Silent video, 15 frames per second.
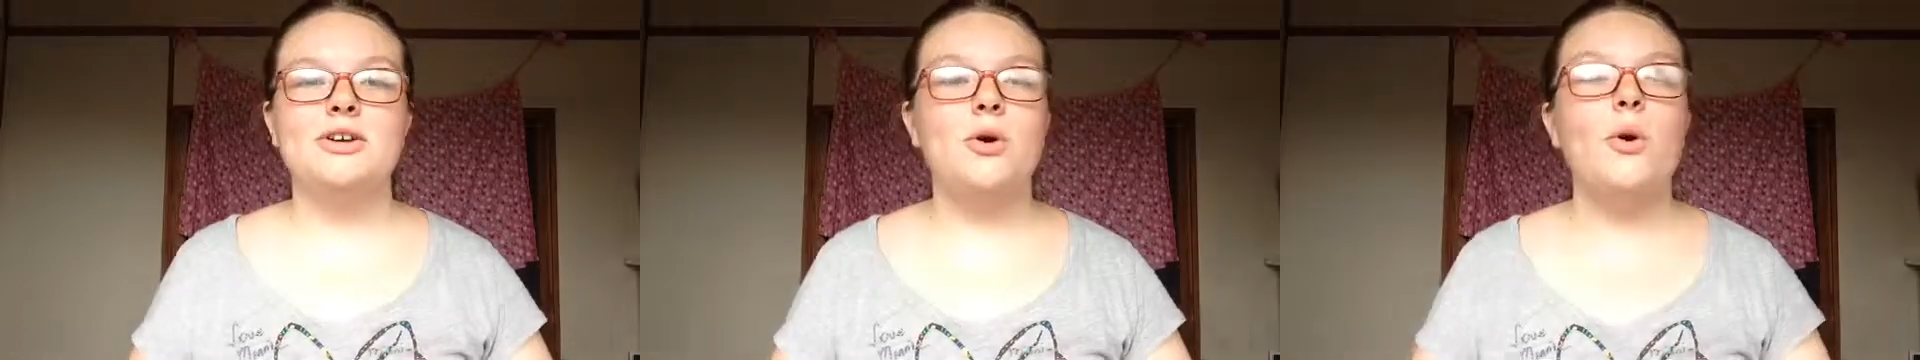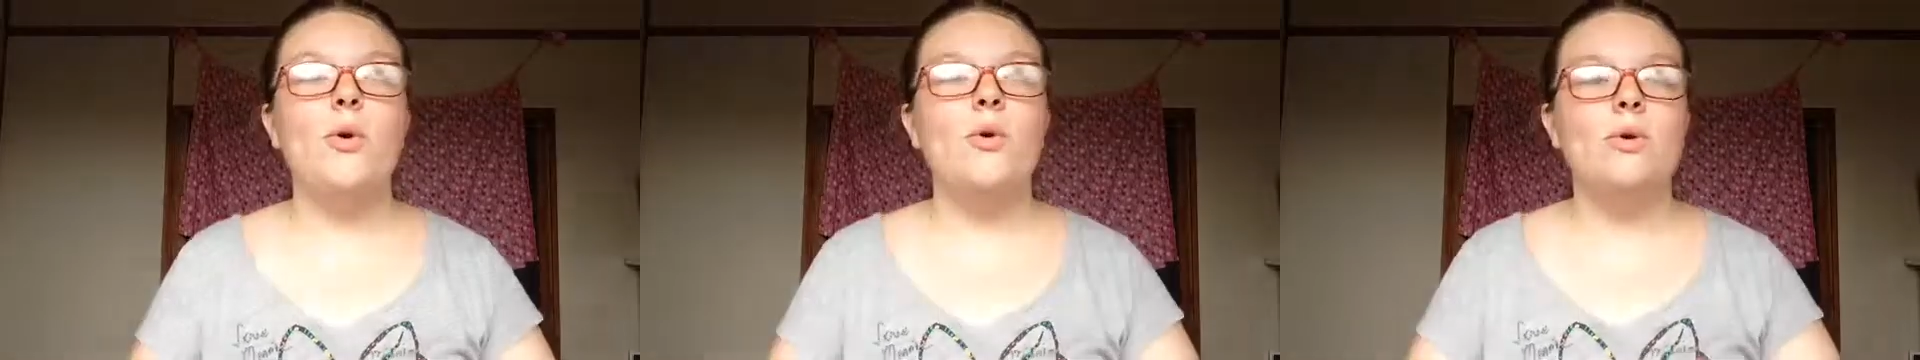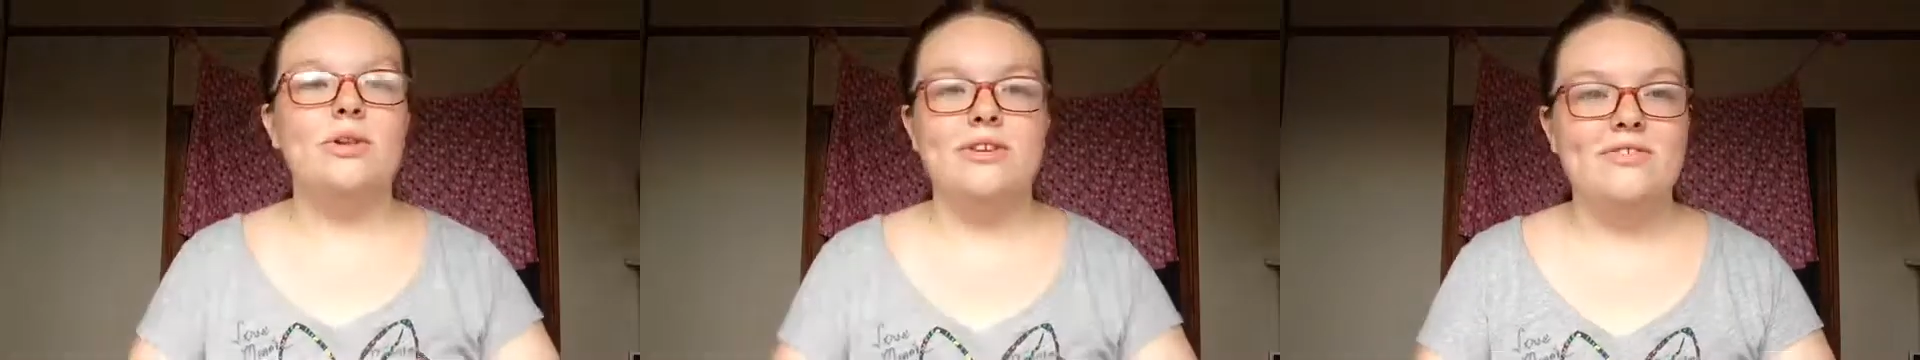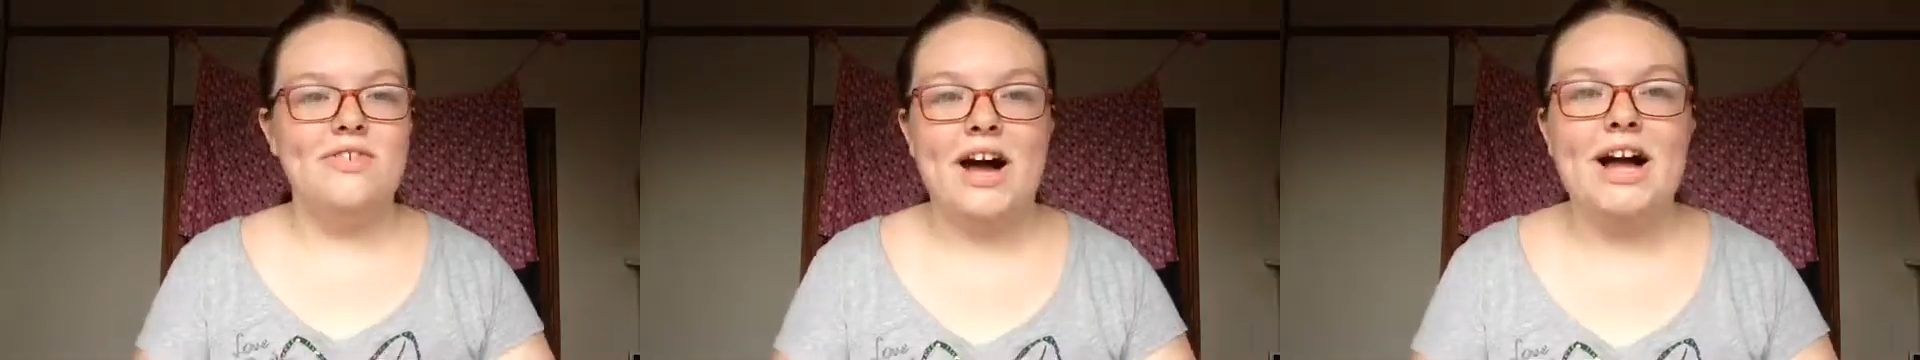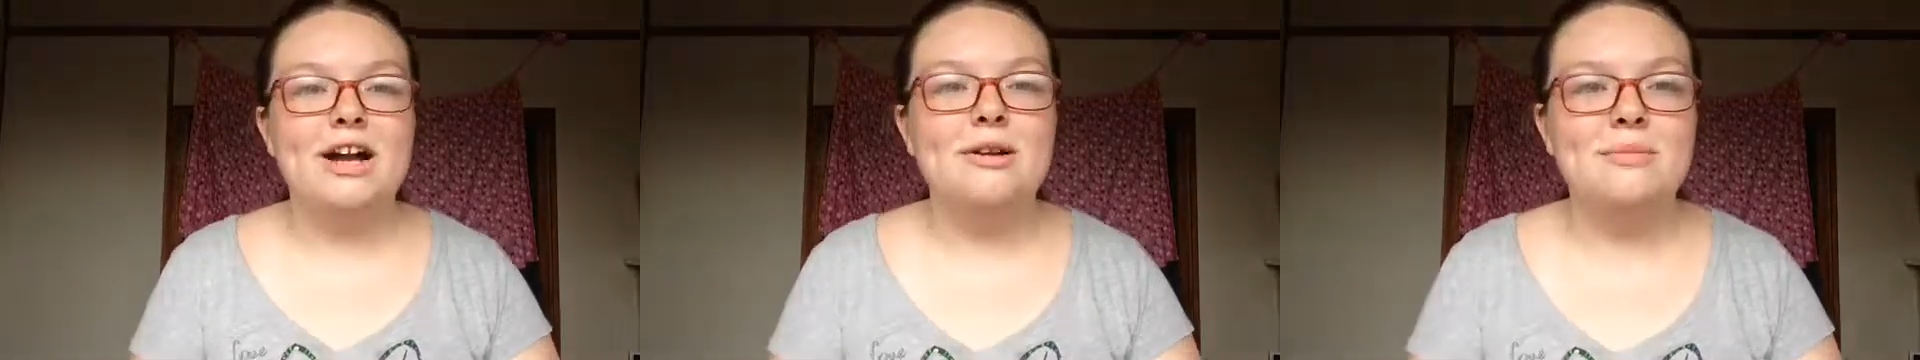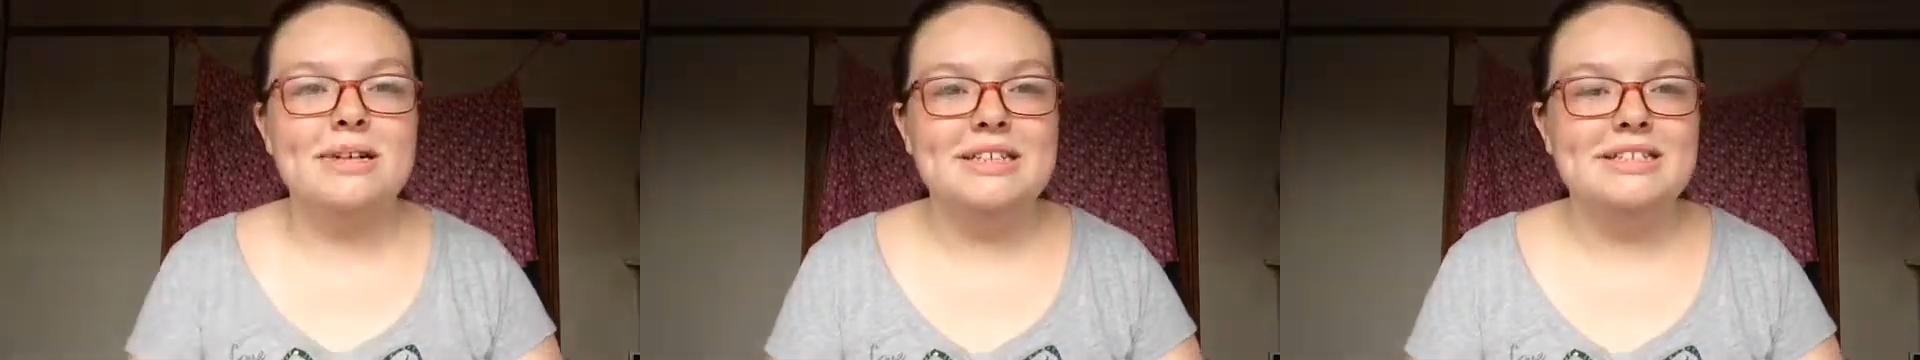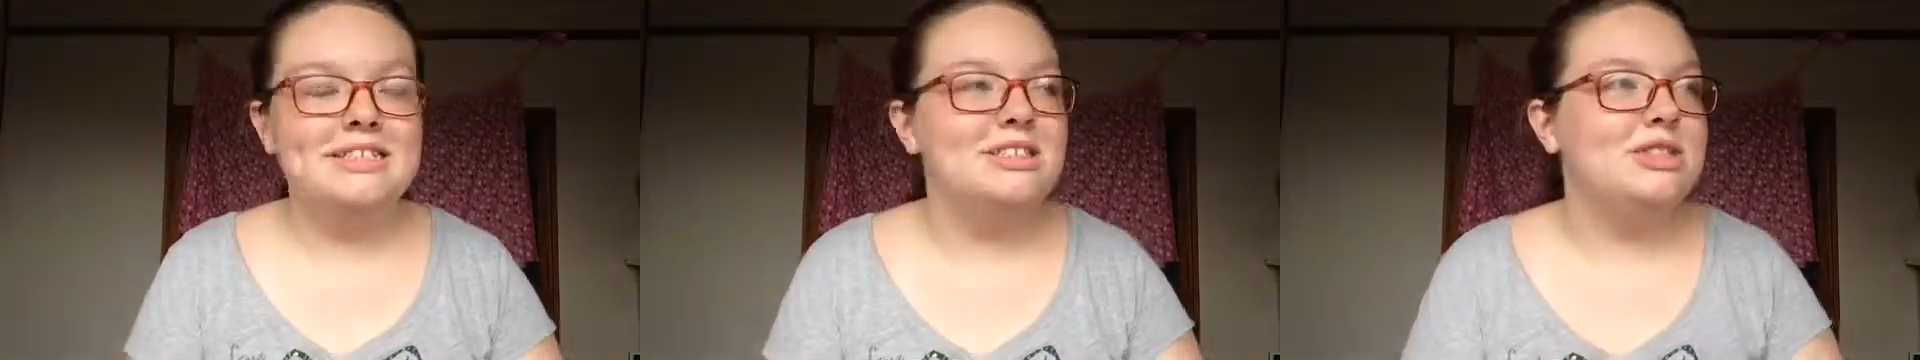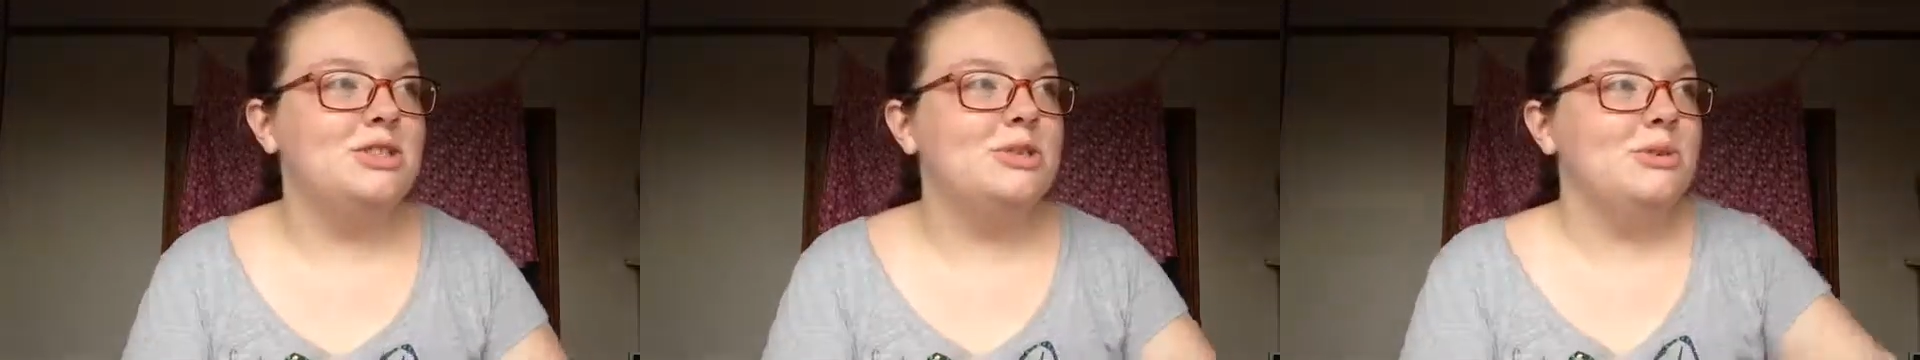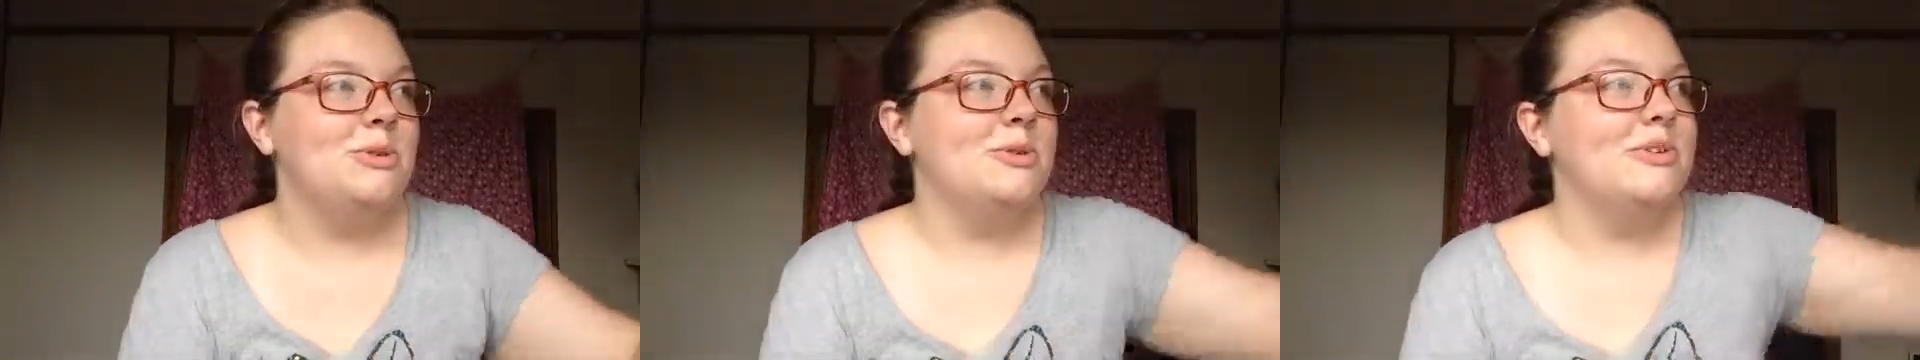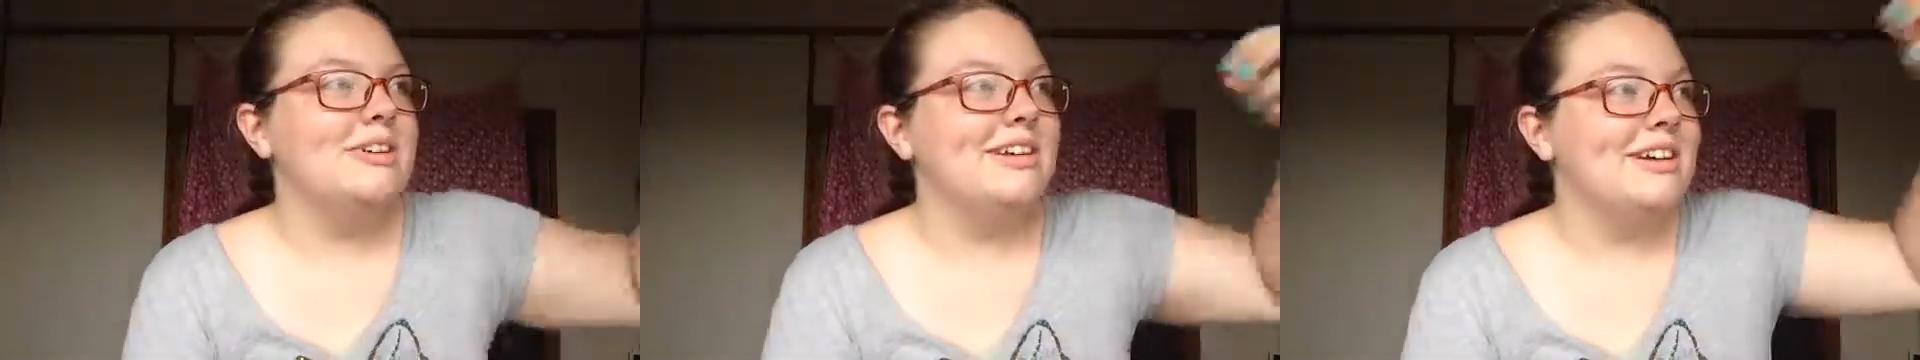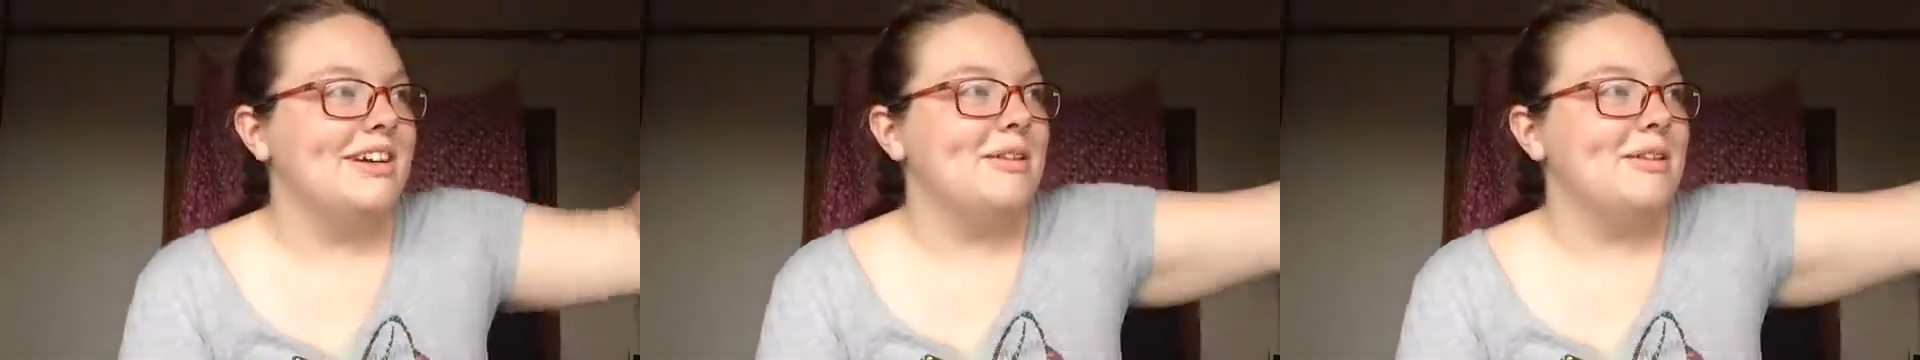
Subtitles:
cool environment to